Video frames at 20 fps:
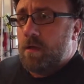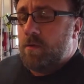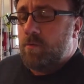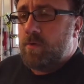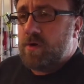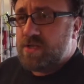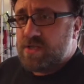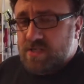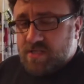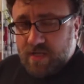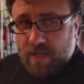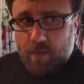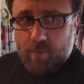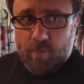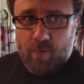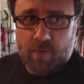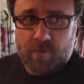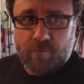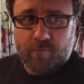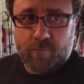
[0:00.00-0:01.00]
We just got
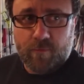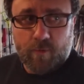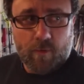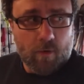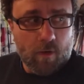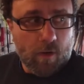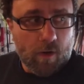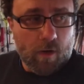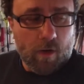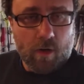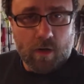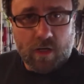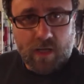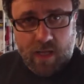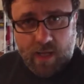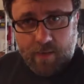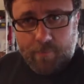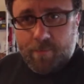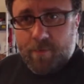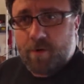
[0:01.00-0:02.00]
one for our
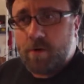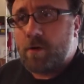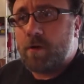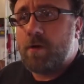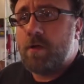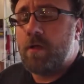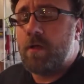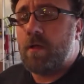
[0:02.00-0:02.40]
camper,